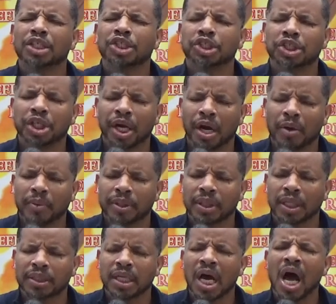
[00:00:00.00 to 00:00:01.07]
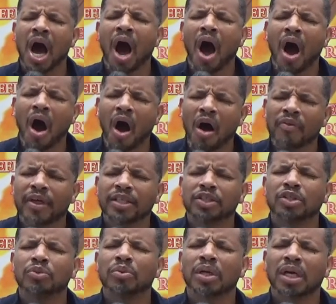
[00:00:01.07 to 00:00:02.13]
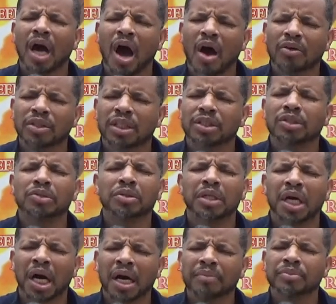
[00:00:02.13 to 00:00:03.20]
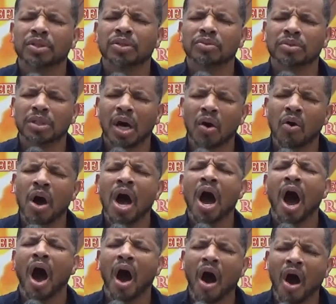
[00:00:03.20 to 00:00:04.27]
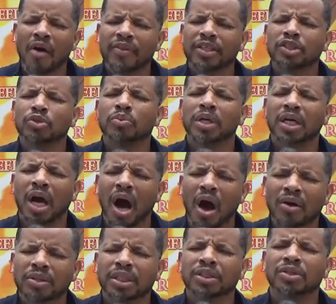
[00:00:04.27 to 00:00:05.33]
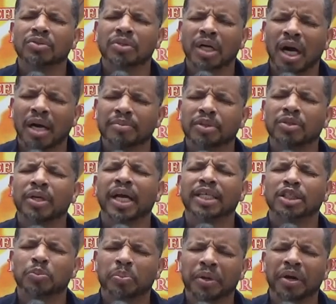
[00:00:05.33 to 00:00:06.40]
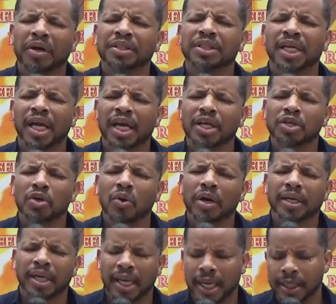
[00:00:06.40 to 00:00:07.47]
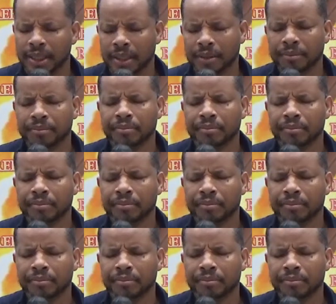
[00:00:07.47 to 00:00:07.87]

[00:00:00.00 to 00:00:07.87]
share with us, all that you will cause us to come to know, all that you will cause us to come to experience in your kingdom.